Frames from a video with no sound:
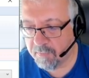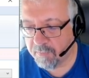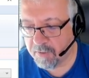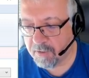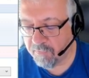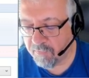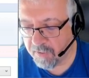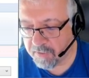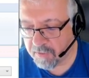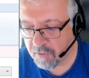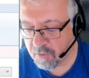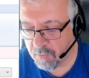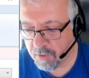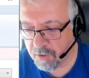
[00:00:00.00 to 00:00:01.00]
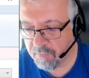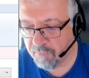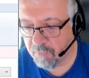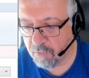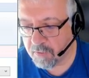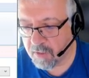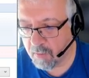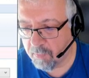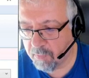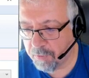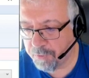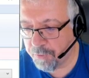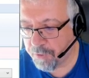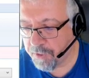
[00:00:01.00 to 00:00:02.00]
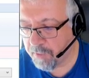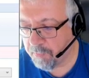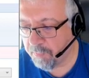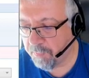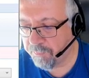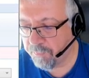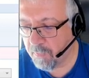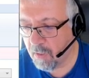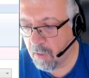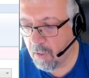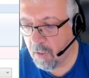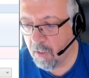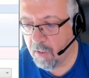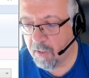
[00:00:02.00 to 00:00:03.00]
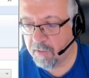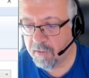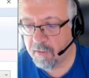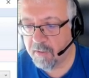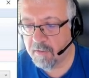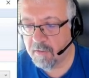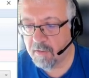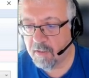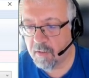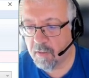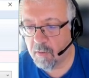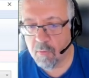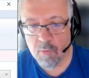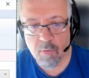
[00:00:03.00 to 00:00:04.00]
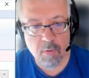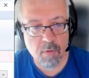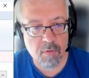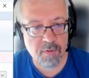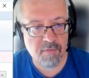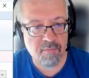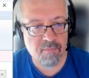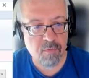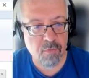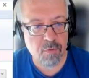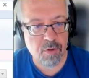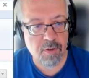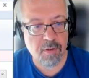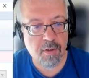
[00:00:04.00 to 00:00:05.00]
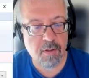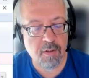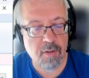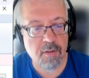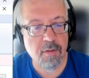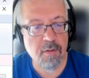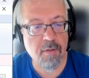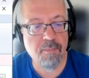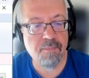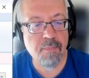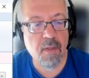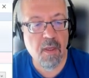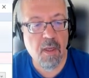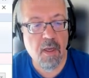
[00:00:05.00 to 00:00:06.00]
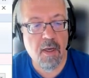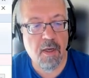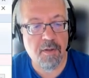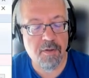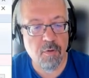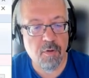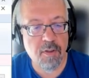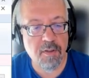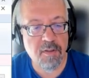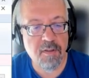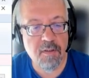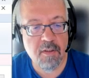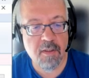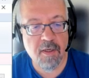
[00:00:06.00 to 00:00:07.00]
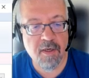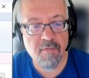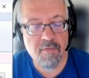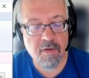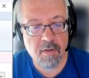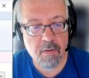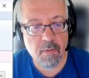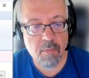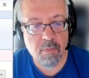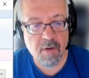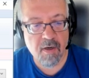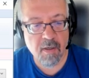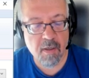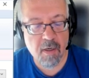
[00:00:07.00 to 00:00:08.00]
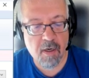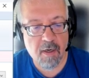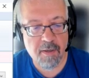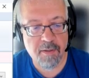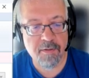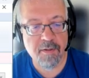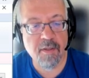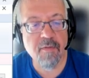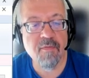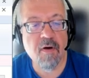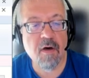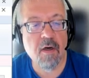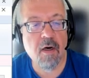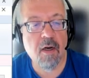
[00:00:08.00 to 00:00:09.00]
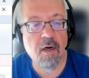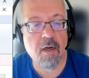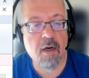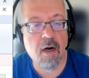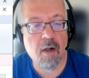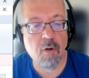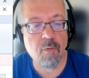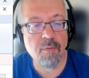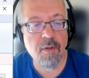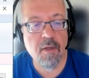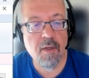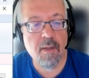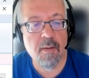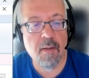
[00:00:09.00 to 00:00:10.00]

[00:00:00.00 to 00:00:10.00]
the predefined transformation, for example, trim. And let's take a look on the view generated. And you can see every varchar and then varchar column